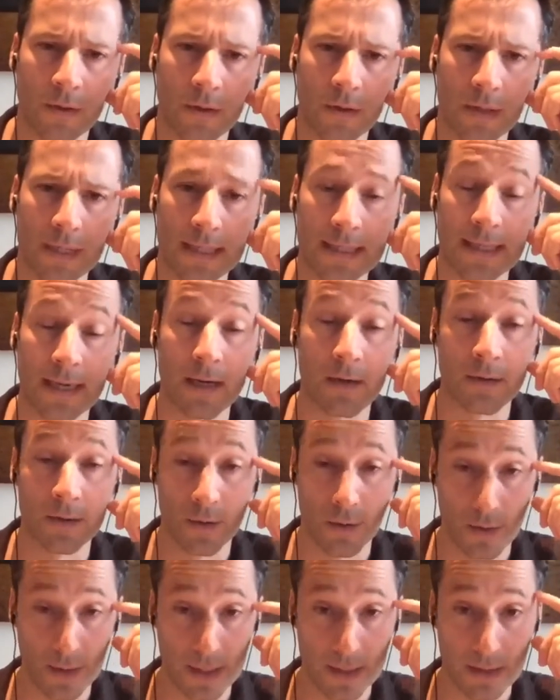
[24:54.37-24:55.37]
listing our
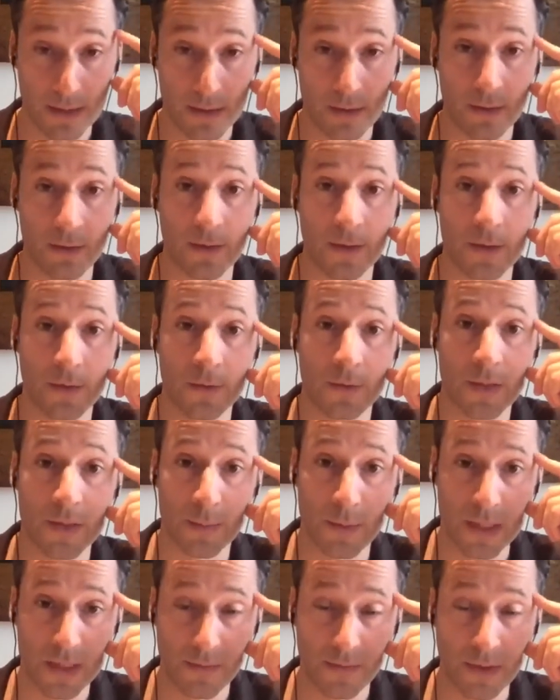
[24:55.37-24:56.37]
tokens onto
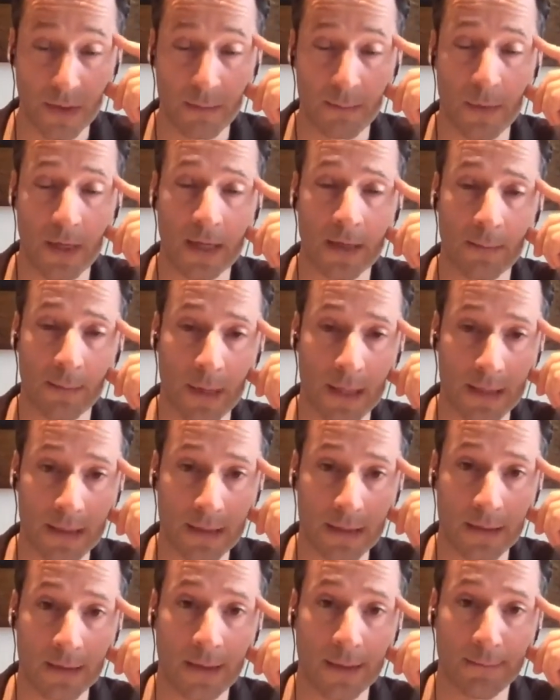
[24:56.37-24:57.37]
specific
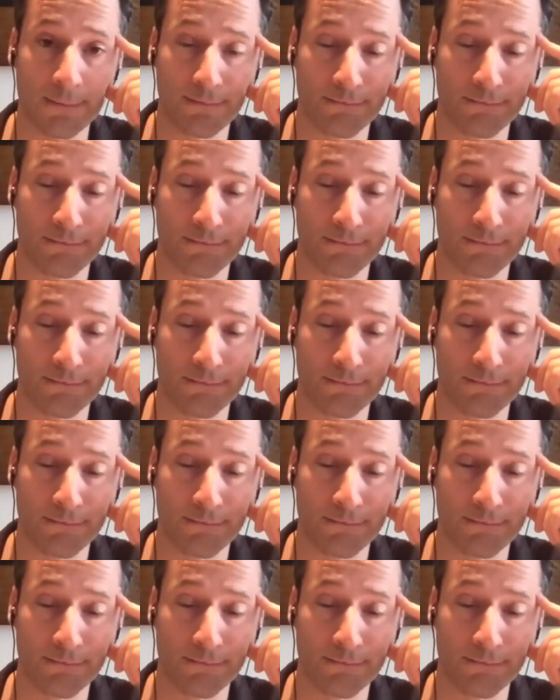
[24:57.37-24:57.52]
marketplaces. Yeah.